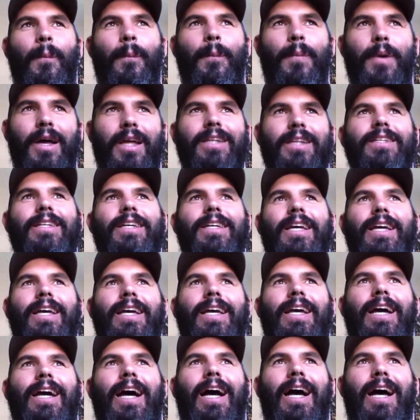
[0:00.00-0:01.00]
but
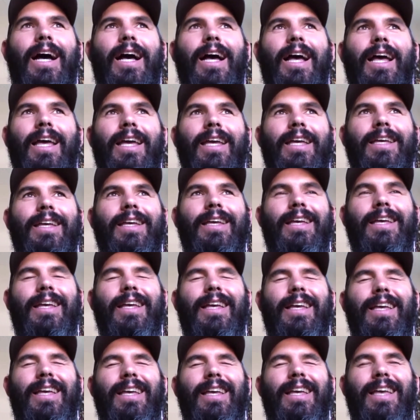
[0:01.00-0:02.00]
I
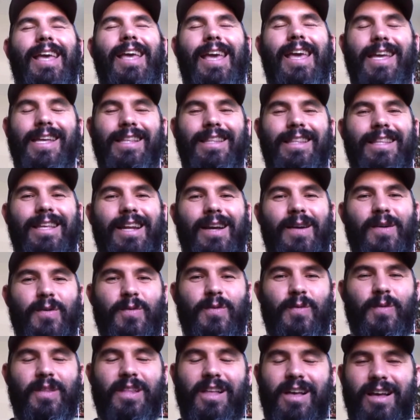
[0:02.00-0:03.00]
hate that I
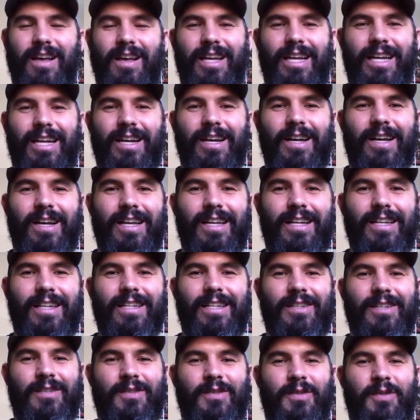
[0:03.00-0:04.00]
was relying
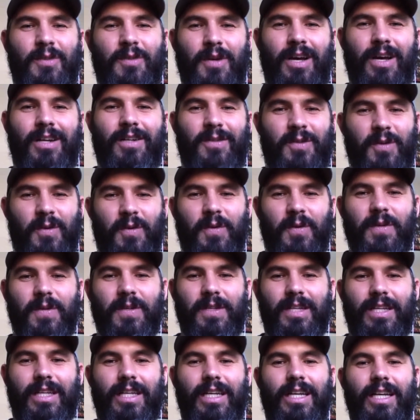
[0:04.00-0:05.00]
on
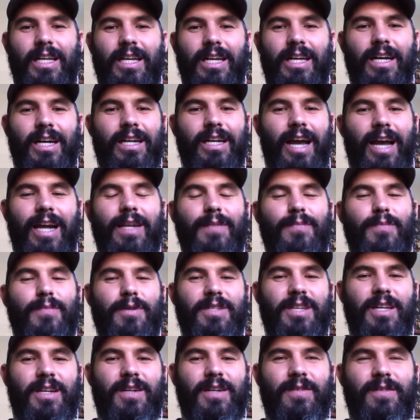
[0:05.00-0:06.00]
Google.
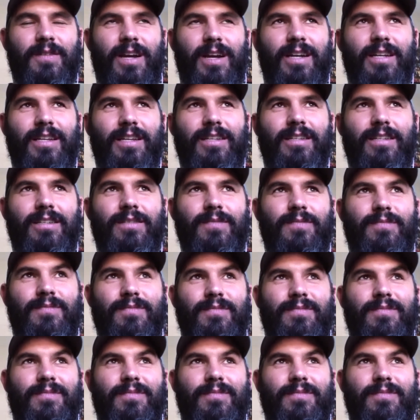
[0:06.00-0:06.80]
90%,